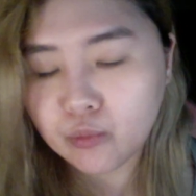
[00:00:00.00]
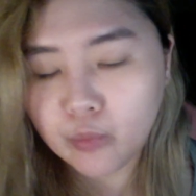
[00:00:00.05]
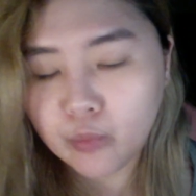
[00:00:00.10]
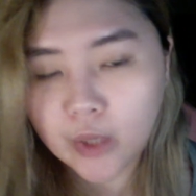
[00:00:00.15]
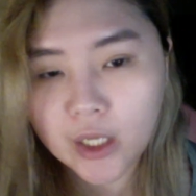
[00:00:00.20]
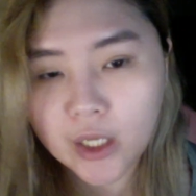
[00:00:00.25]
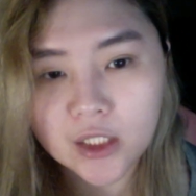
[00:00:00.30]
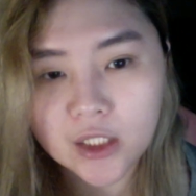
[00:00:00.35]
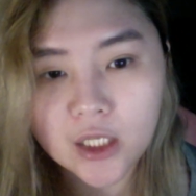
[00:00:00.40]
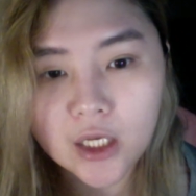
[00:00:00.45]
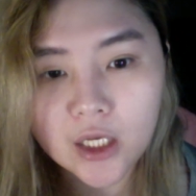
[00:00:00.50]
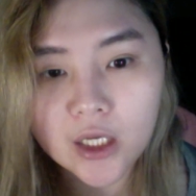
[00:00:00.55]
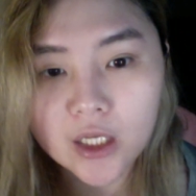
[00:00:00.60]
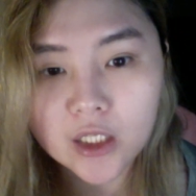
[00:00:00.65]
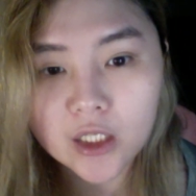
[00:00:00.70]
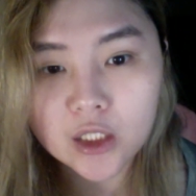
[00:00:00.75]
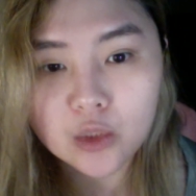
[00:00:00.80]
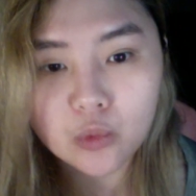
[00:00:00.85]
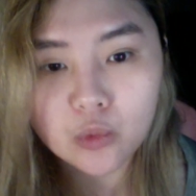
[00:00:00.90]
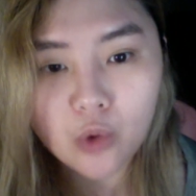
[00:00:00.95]
But
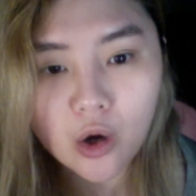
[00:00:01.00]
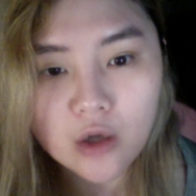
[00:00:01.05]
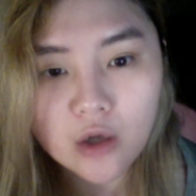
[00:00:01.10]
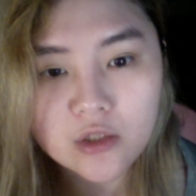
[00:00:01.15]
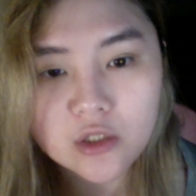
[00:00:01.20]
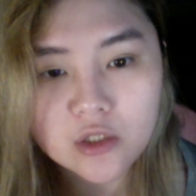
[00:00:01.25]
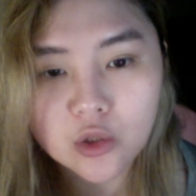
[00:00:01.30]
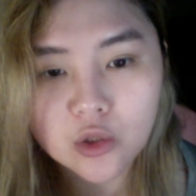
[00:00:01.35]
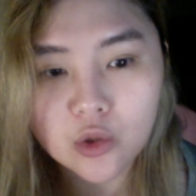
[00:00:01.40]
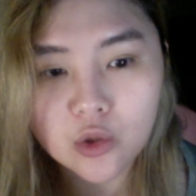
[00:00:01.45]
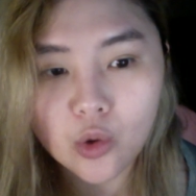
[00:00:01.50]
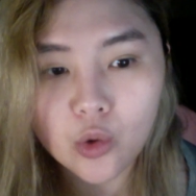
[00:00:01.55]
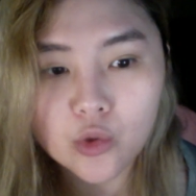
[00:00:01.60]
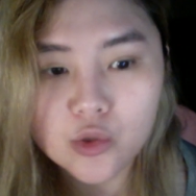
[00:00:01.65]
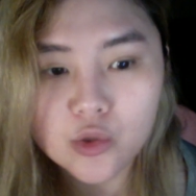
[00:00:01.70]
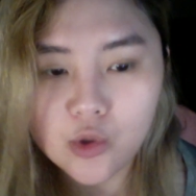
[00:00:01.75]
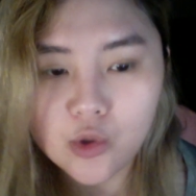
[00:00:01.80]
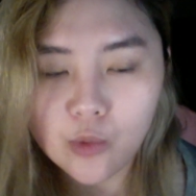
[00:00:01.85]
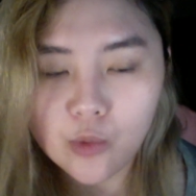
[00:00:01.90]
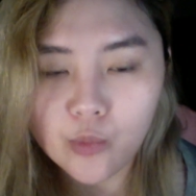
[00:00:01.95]
you want to go
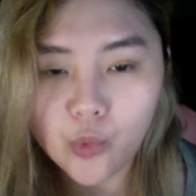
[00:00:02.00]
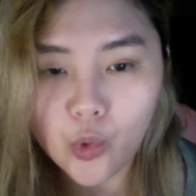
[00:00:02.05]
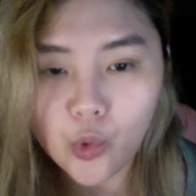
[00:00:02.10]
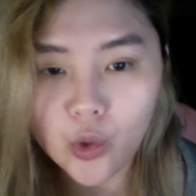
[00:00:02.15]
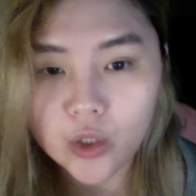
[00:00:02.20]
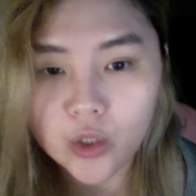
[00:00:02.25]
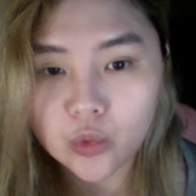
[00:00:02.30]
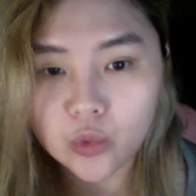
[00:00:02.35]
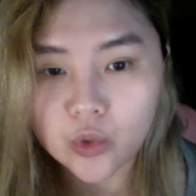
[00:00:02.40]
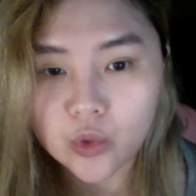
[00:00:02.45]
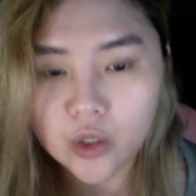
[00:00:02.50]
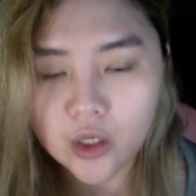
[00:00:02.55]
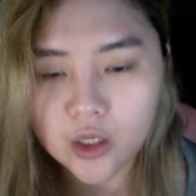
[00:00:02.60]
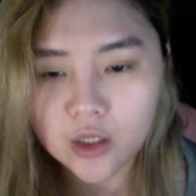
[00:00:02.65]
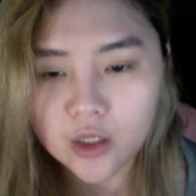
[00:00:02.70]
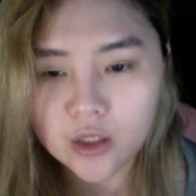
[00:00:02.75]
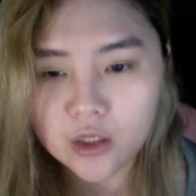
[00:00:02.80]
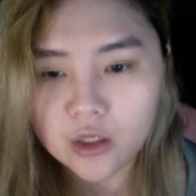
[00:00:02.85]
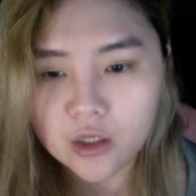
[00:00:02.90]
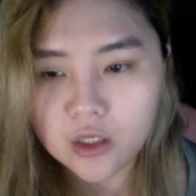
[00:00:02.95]
to a point
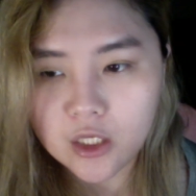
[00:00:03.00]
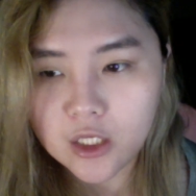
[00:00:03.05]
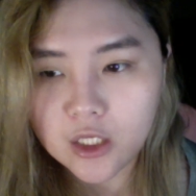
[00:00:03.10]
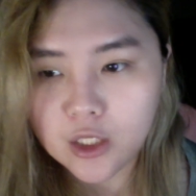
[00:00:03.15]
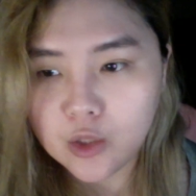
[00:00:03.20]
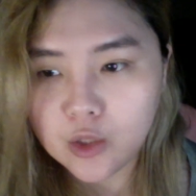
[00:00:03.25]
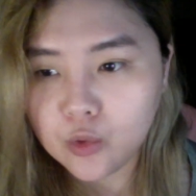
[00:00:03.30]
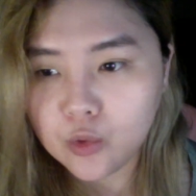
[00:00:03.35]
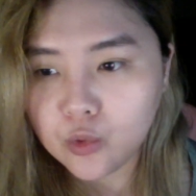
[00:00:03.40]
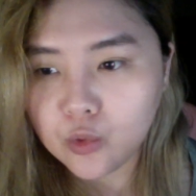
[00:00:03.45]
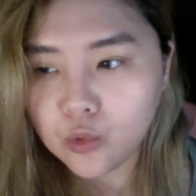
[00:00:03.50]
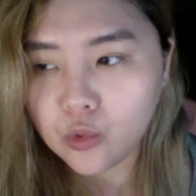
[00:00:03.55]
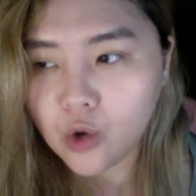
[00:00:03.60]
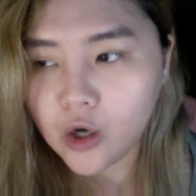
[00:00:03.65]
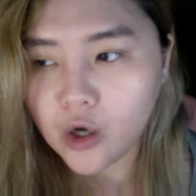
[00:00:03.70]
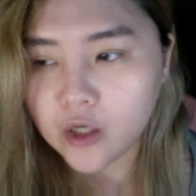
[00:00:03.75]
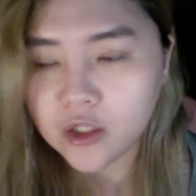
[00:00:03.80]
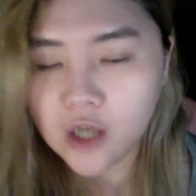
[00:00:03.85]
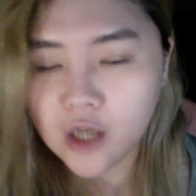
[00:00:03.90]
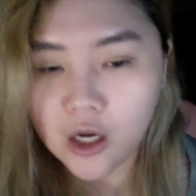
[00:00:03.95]
wherein you
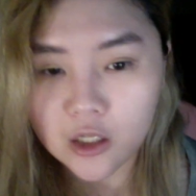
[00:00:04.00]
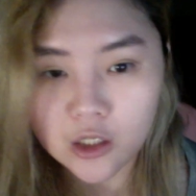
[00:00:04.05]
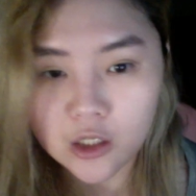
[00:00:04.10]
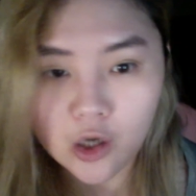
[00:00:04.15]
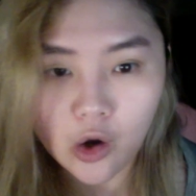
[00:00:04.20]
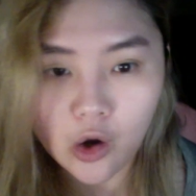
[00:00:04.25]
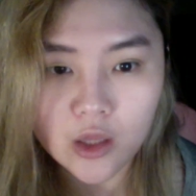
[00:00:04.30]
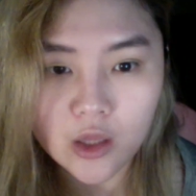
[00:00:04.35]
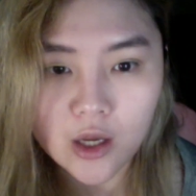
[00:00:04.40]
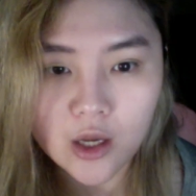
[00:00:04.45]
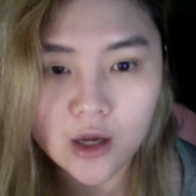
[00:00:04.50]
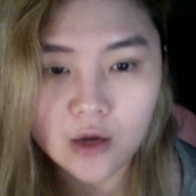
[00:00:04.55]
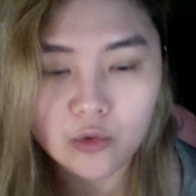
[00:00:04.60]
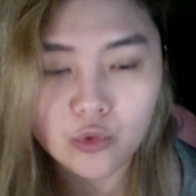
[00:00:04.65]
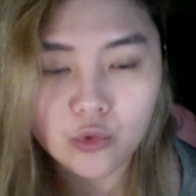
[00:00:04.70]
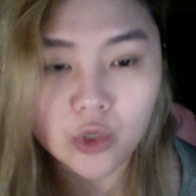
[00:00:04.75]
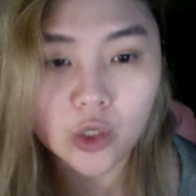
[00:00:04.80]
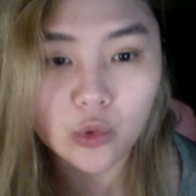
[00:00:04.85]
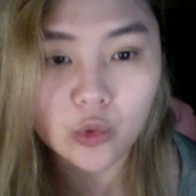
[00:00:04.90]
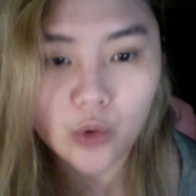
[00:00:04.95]
are not gonna
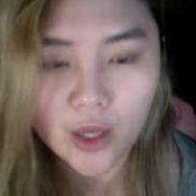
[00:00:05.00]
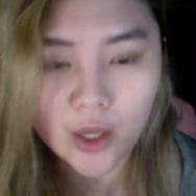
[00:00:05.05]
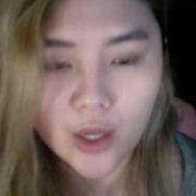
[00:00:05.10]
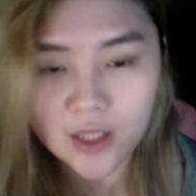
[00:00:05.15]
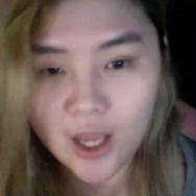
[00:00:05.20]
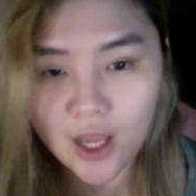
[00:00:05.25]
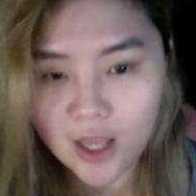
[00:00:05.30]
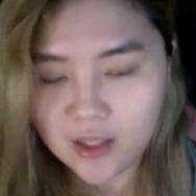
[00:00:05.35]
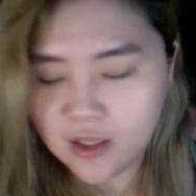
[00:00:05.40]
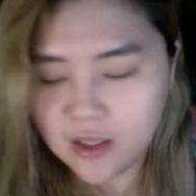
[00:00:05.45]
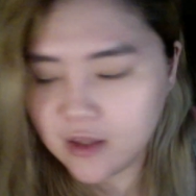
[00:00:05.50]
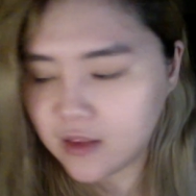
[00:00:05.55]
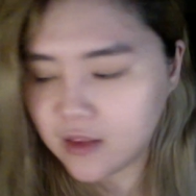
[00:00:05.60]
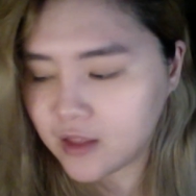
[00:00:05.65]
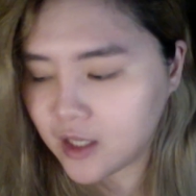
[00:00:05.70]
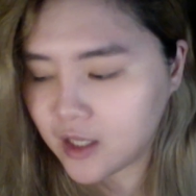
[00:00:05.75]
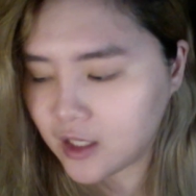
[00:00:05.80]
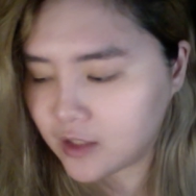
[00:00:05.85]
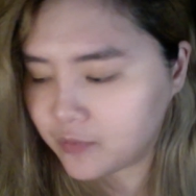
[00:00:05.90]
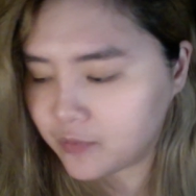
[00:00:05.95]
regret
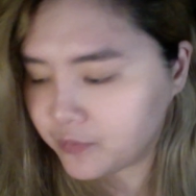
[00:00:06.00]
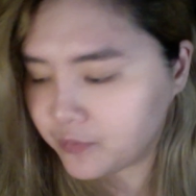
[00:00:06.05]
anything.